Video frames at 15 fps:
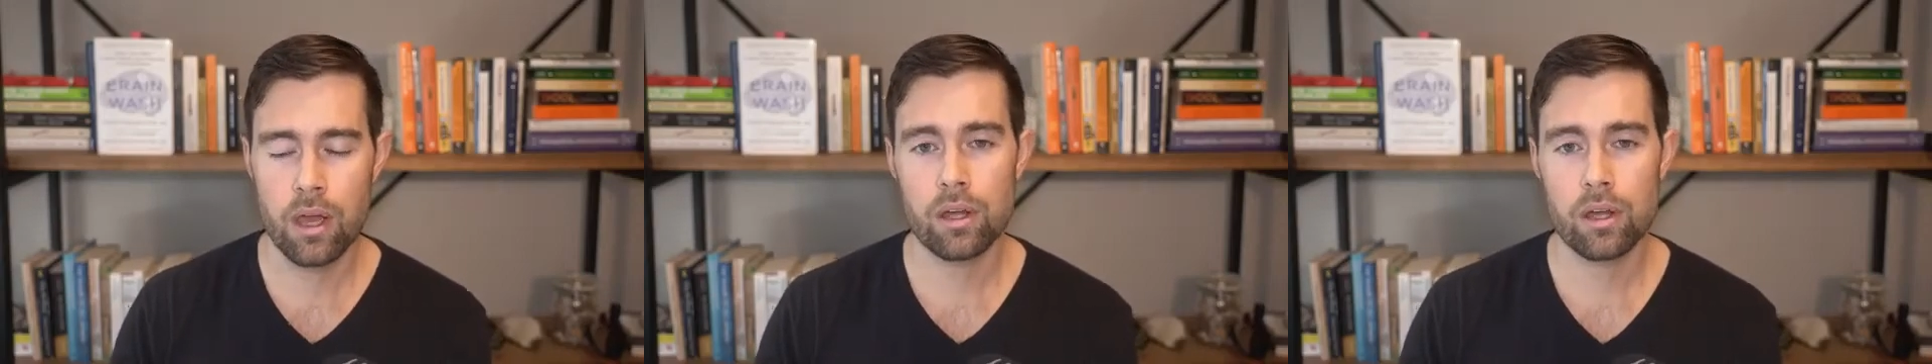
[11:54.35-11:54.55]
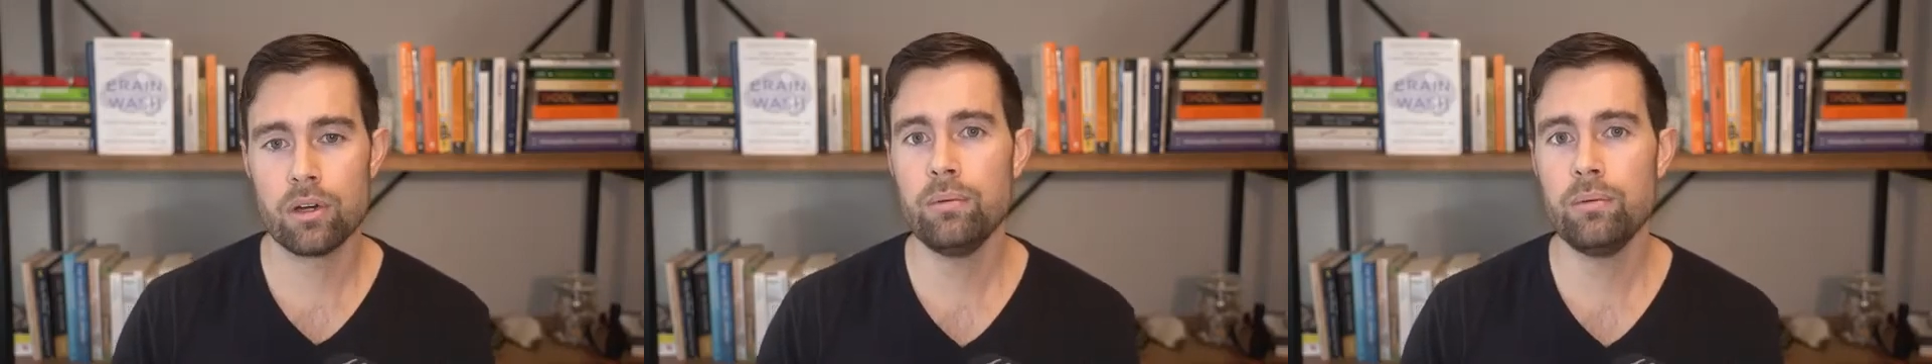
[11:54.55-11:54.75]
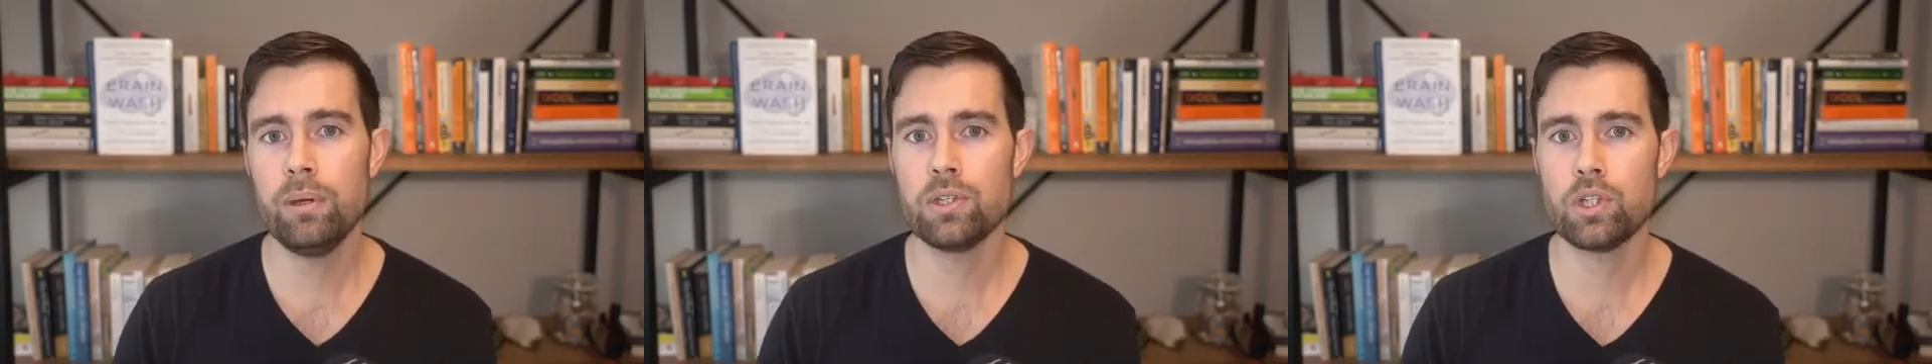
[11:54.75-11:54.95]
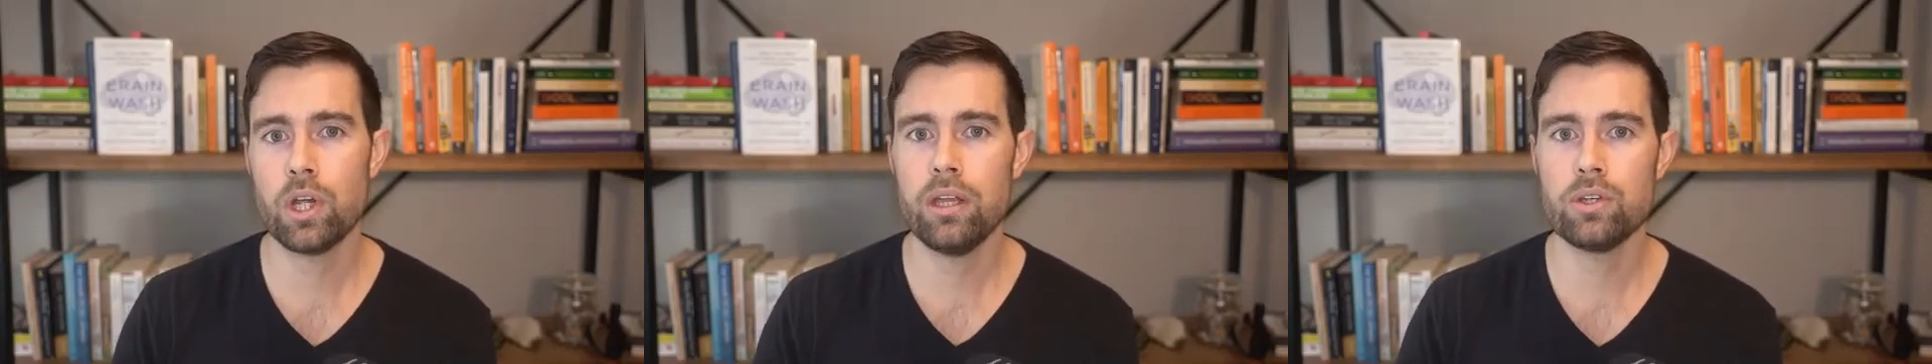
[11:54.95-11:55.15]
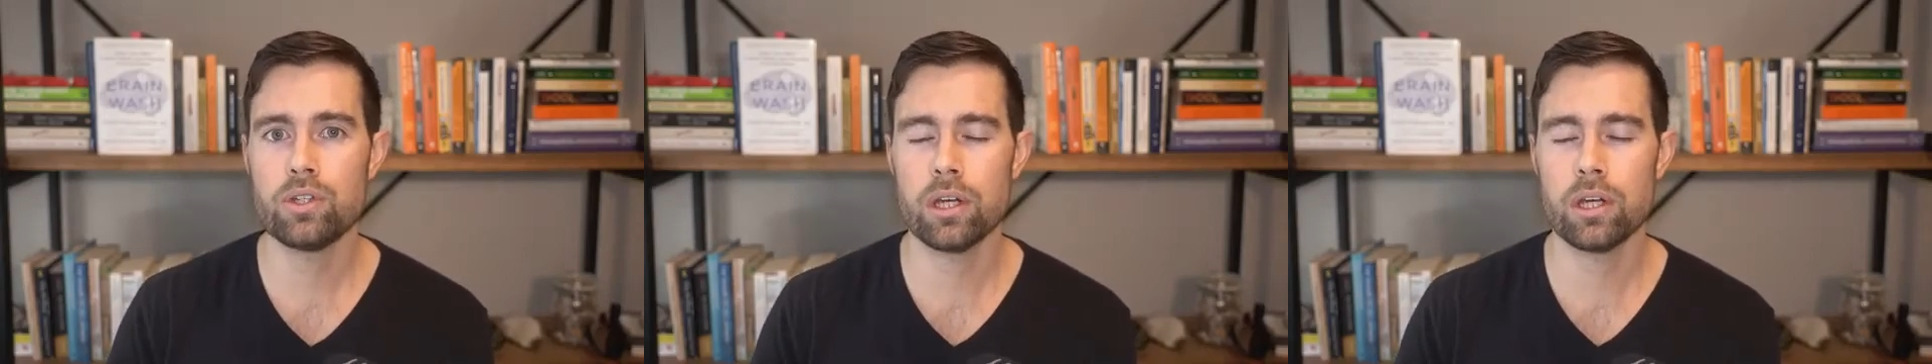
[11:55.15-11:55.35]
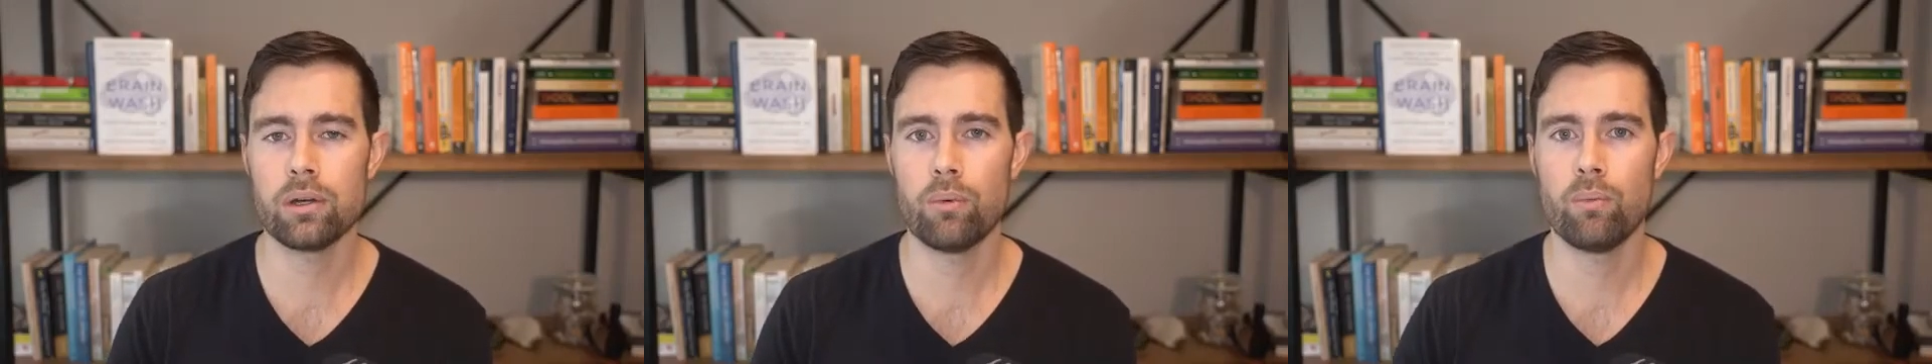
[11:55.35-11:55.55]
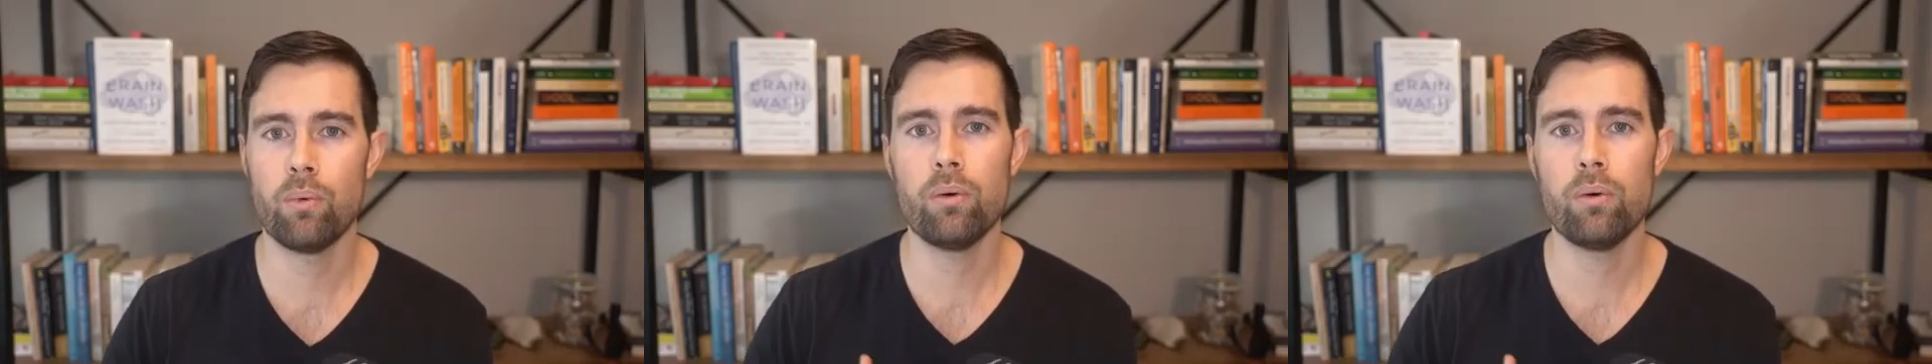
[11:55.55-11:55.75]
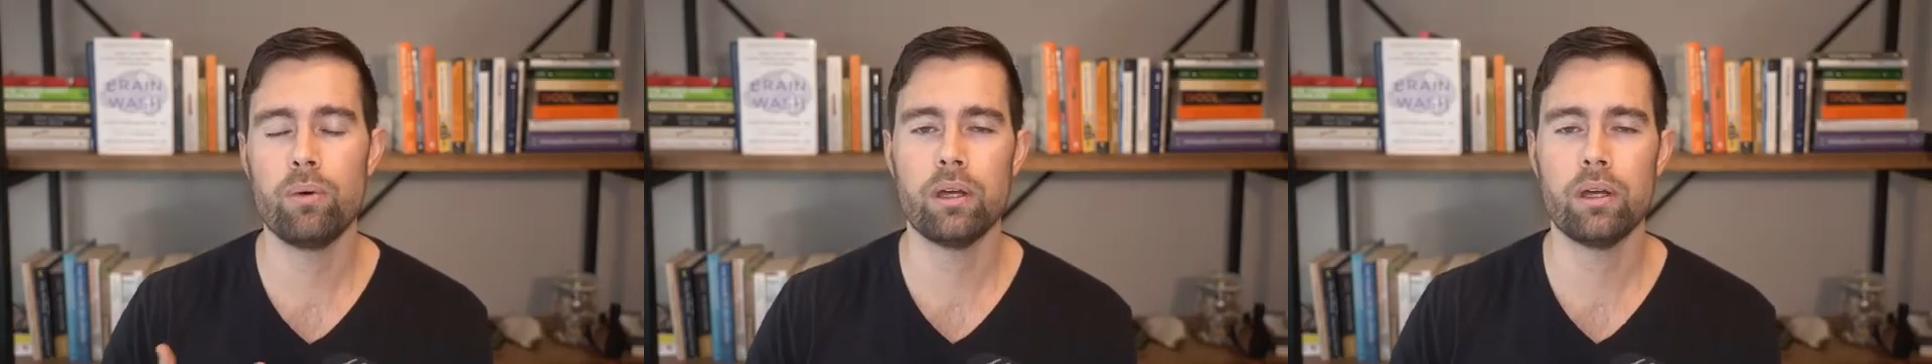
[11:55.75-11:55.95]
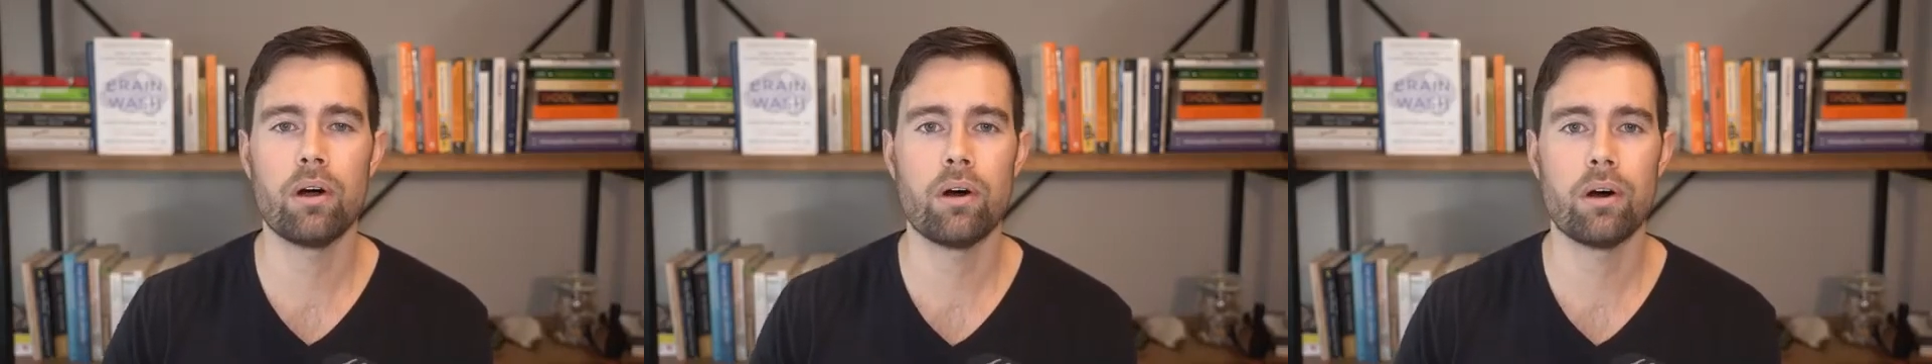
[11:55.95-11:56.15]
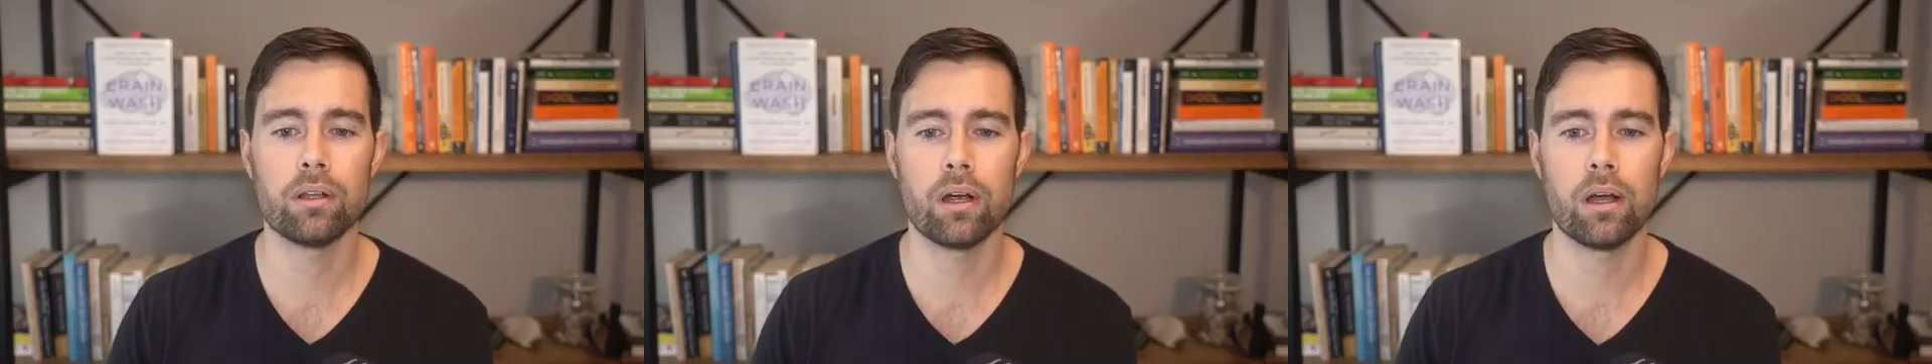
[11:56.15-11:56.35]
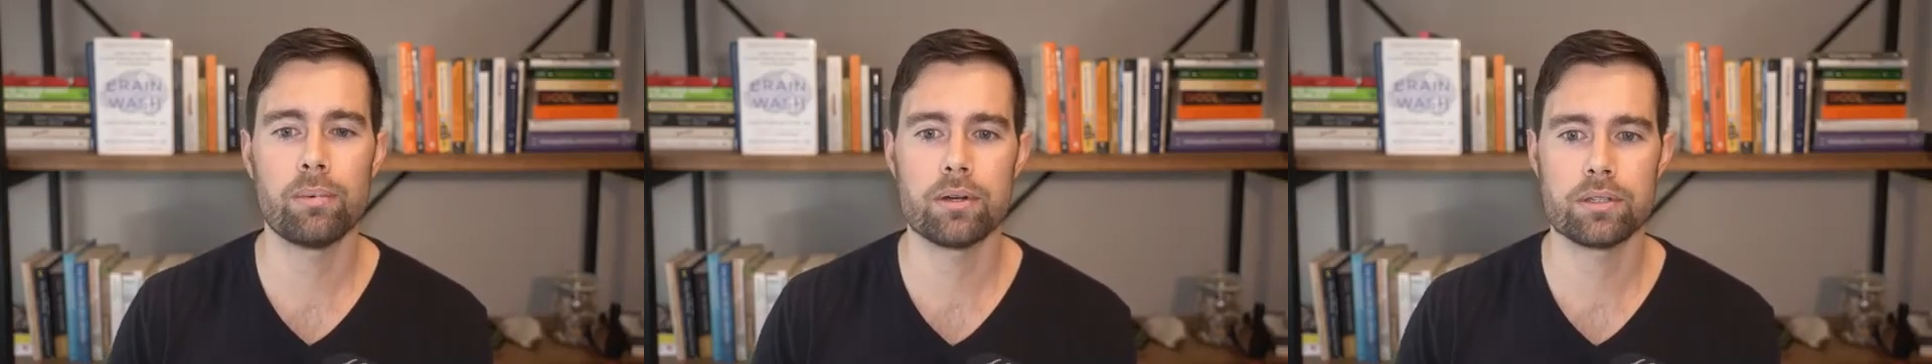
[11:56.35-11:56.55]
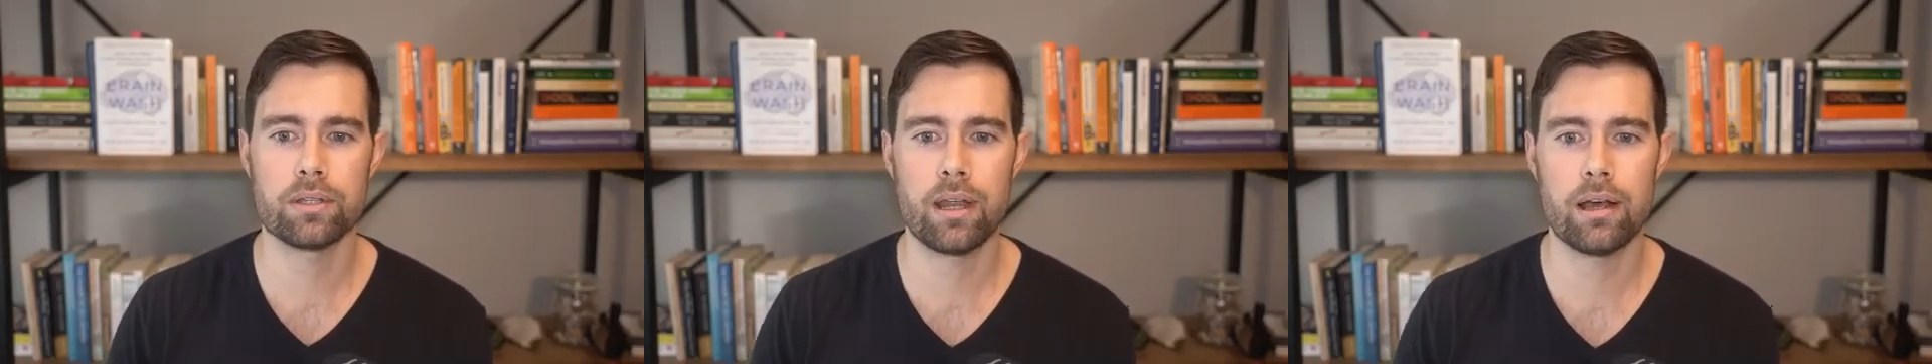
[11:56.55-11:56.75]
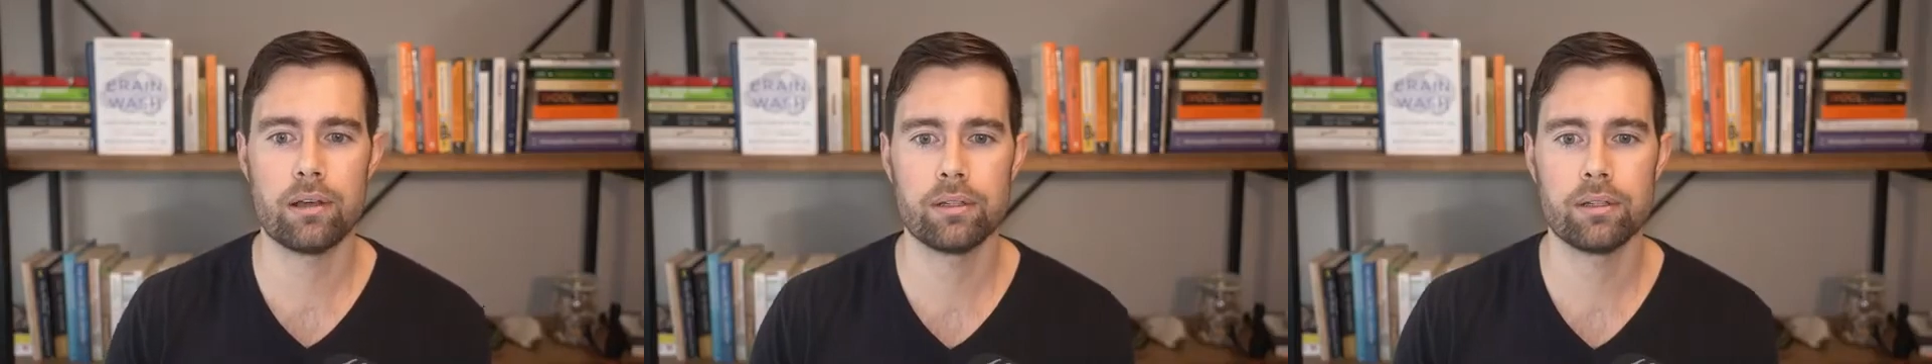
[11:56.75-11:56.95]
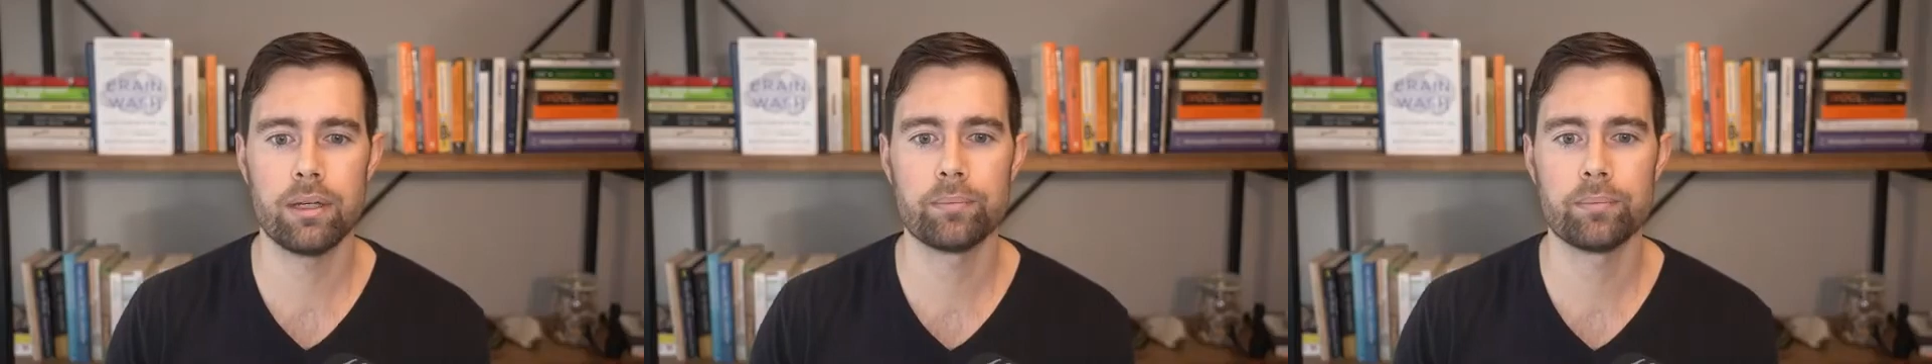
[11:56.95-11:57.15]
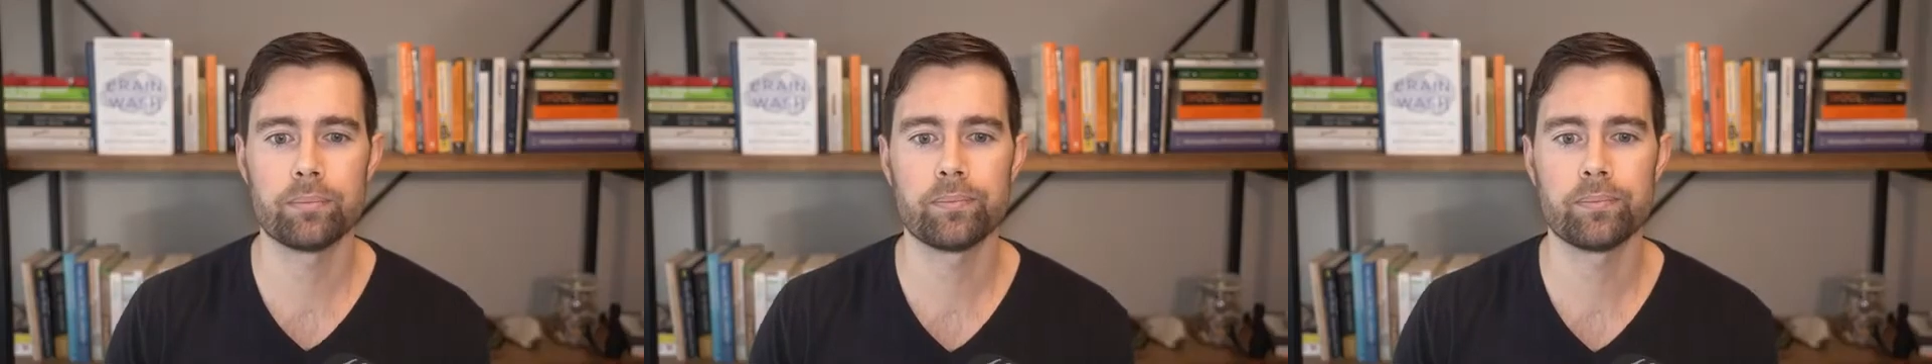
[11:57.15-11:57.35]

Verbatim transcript: could be changing what we call our personality.